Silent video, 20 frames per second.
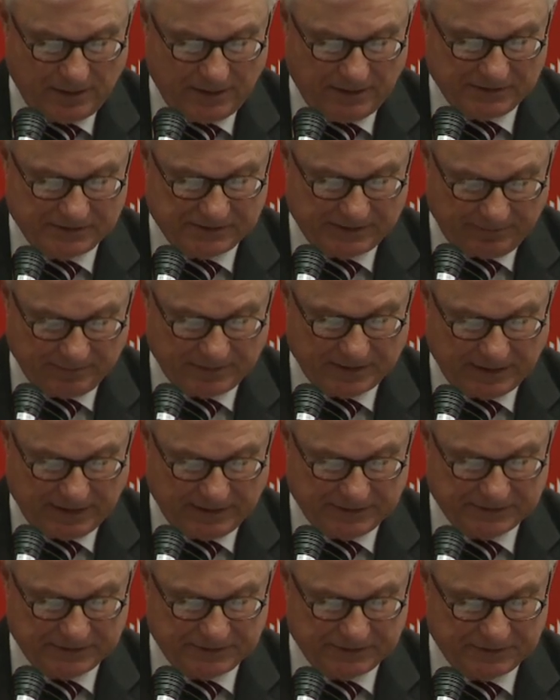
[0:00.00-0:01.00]
In some
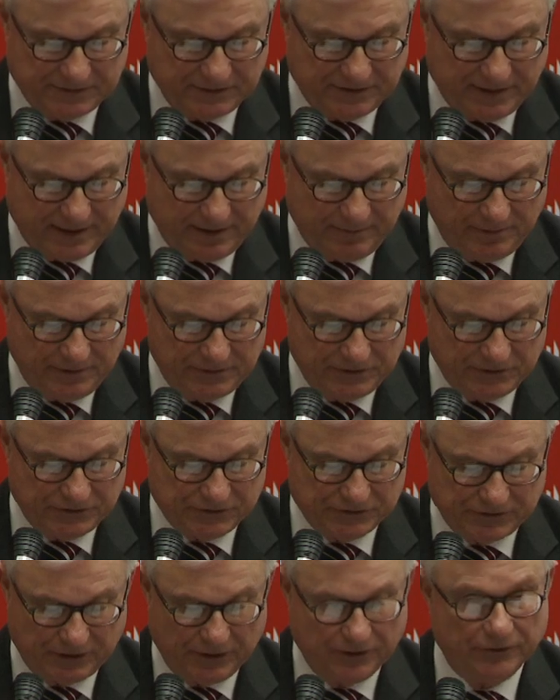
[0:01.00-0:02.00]
cases, the damage is
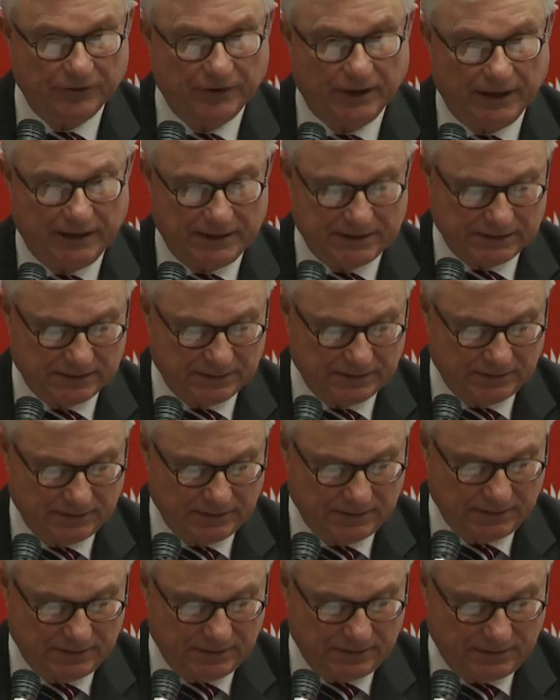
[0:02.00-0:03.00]
so great
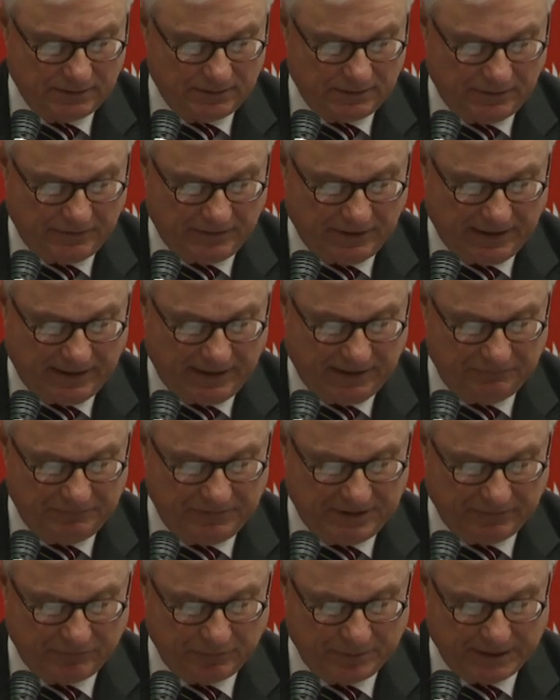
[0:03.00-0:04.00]
that they have
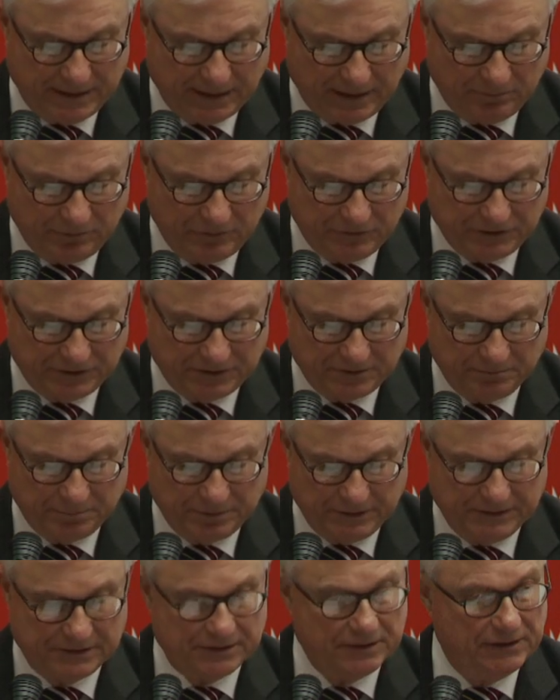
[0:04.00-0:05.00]
never been able to
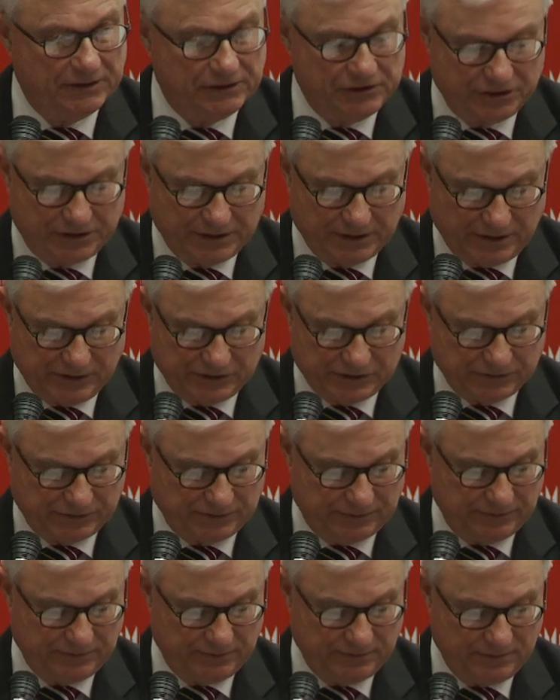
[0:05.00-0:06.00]
complete an
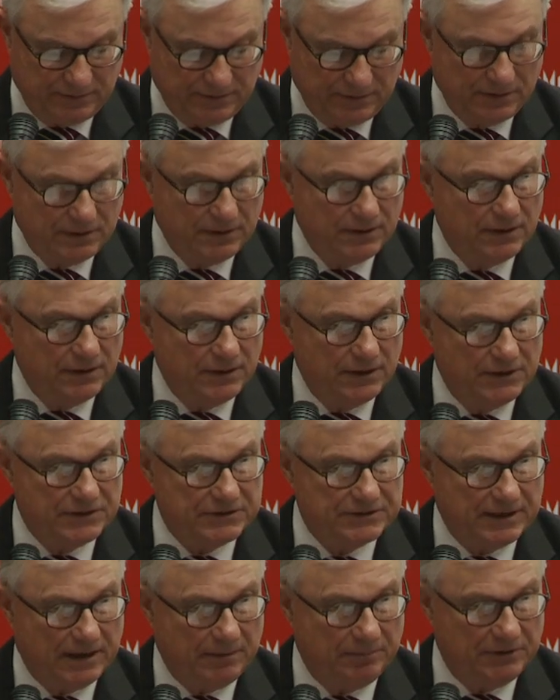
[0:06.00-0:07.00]
education,
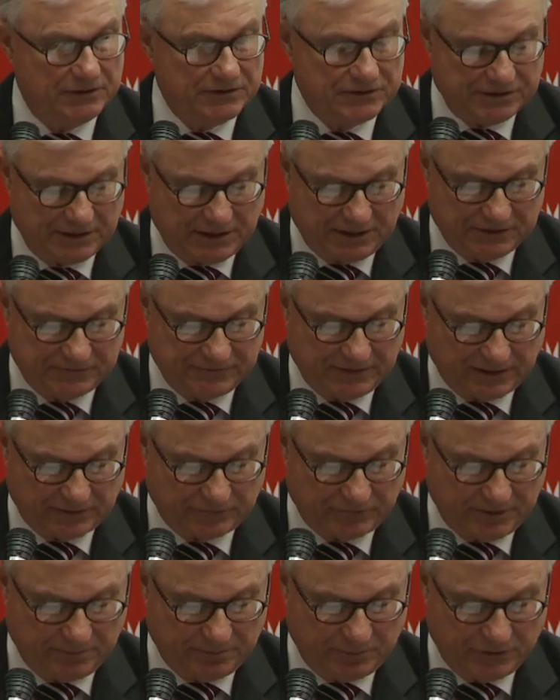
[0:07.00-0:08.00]
establish
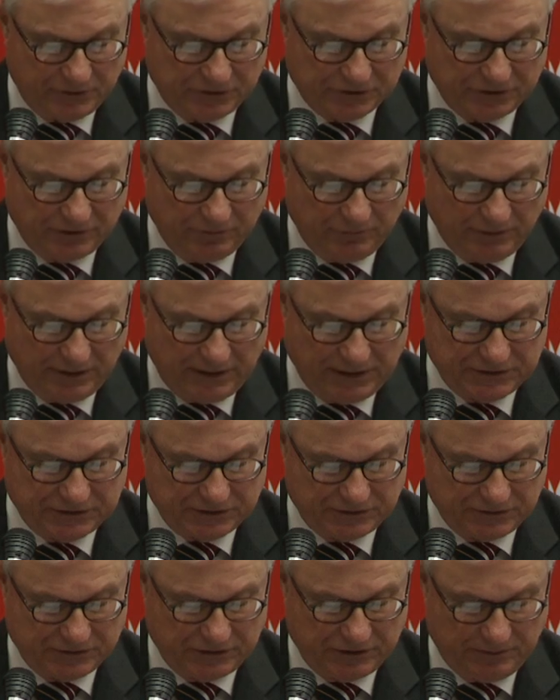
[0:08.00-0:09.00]
satisfactory personal
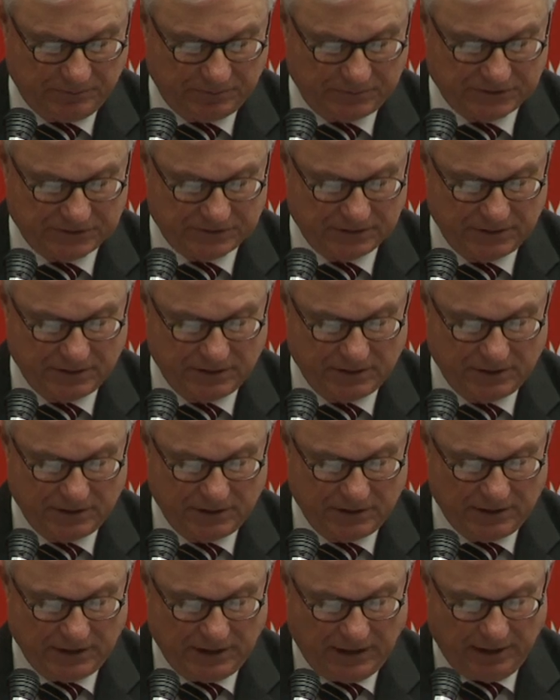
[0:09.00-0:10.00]
relationships,
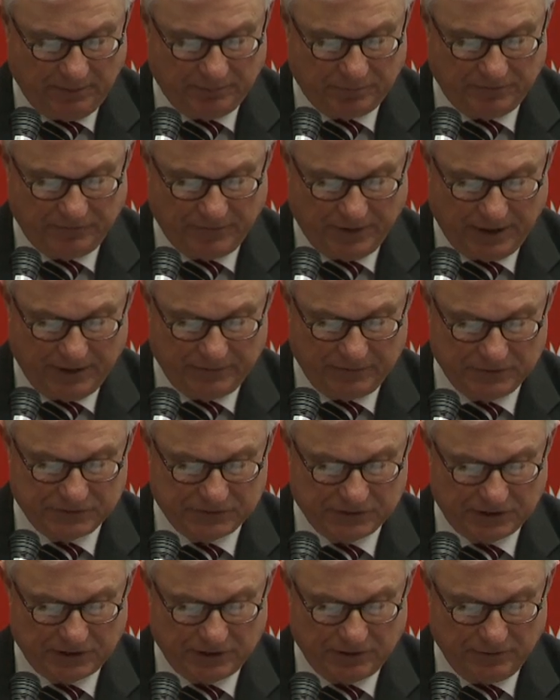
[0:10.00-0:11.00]
and provide the
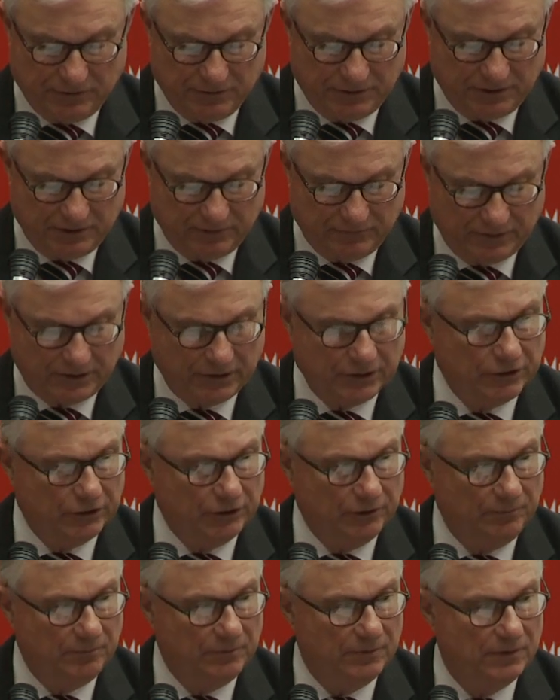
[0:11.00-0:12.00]
security of a
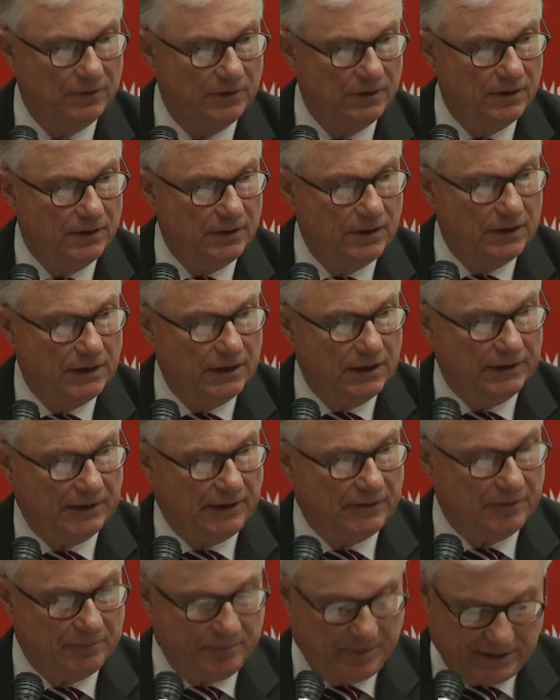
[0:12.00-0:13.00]
home and
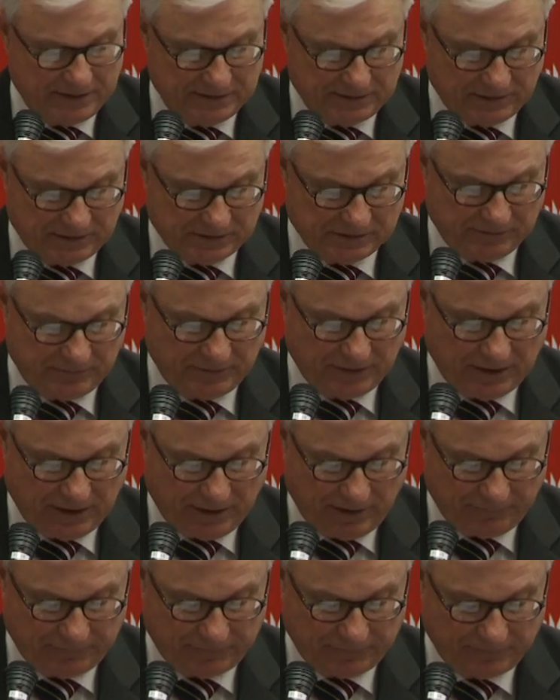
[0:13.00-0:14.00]
other basics of
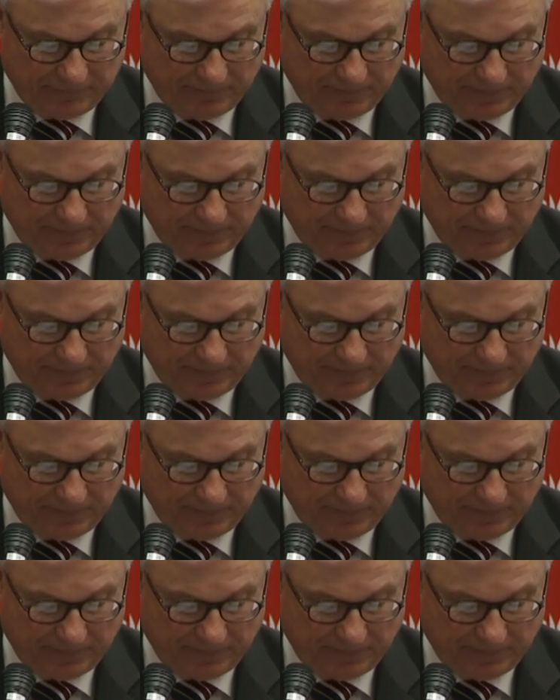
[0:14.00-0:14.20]
life.